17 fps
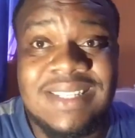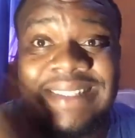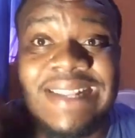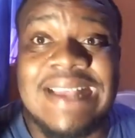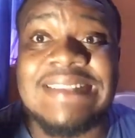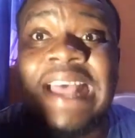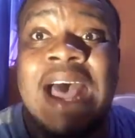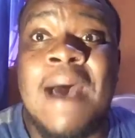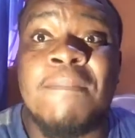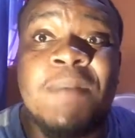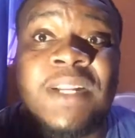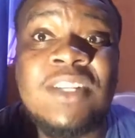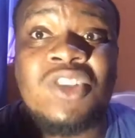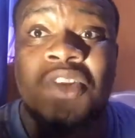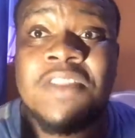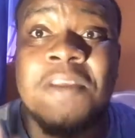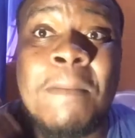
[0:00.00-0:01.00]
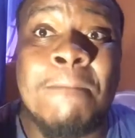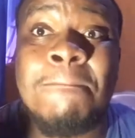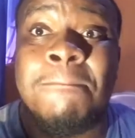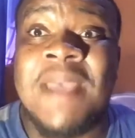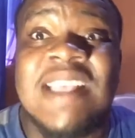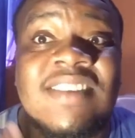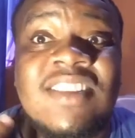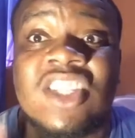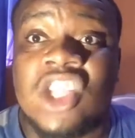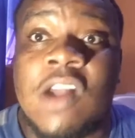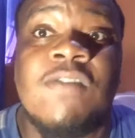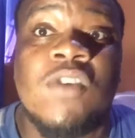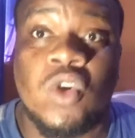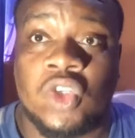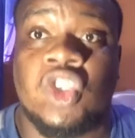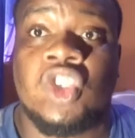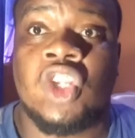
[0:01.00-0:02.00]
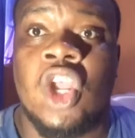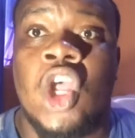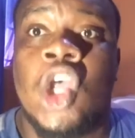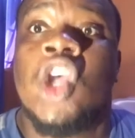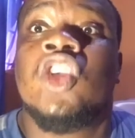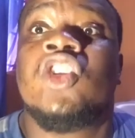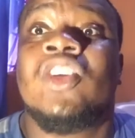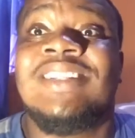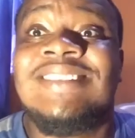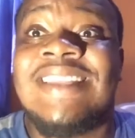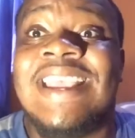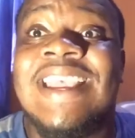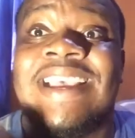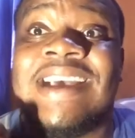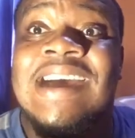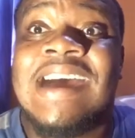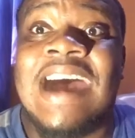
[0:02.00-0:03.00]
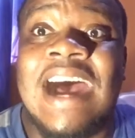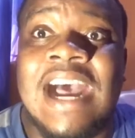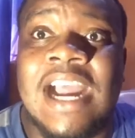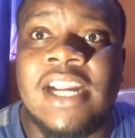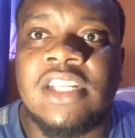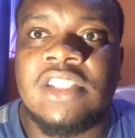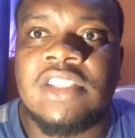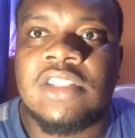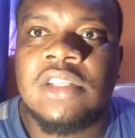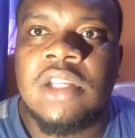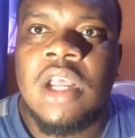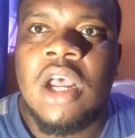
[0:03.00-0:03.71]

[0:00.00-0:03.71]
It has happened to the best of us. So take heart.